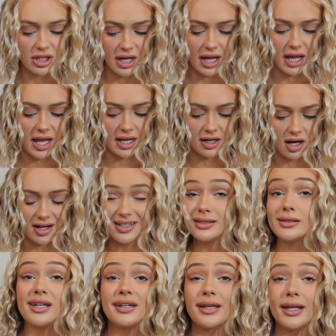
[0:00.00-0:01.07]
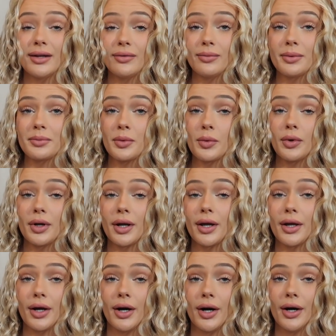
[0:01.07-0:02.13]
And honestly, I can't even remember what
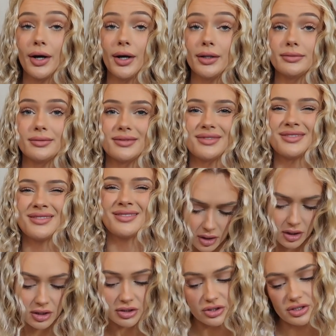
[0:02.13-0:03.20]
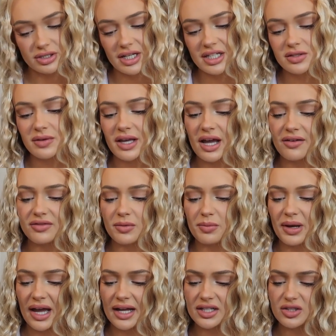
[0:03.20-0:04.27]
I got. So next we have the
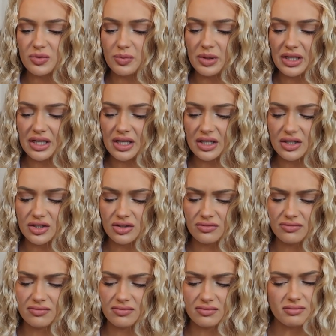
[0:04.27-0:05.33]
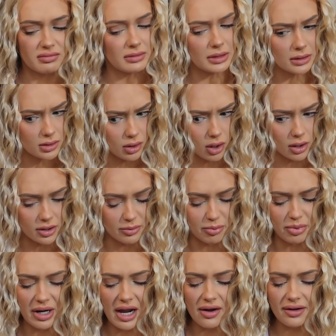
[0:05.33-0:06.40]
Batch B dark
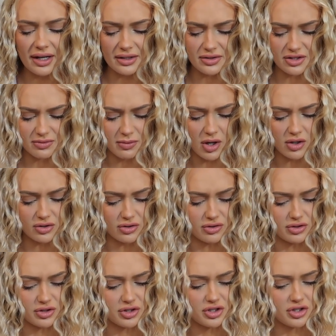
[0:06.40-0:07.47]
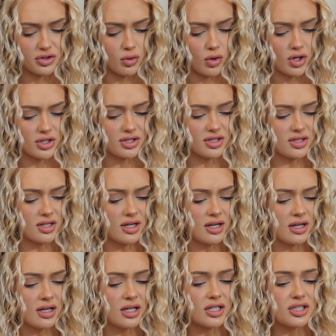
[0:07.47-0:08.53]
brown, extra small. So they're just shorts,
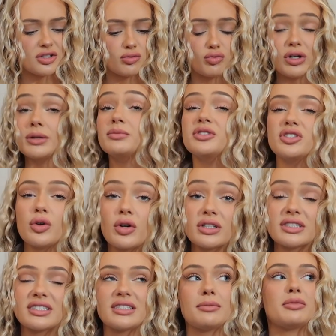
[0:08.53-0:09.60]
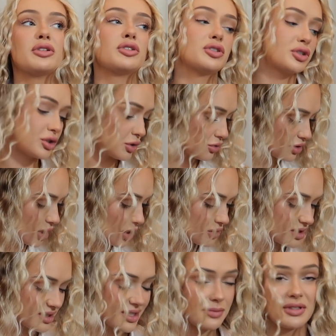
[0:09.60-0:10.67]
ribbed shorts similar to those,
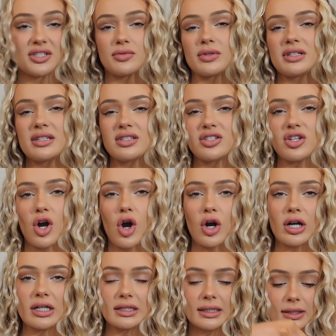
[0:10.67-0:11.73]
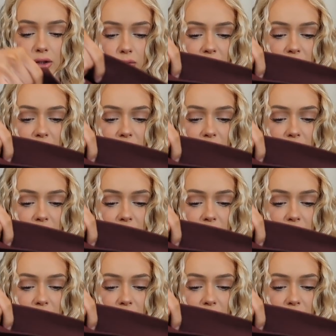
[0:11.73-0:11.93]
except this ones are a little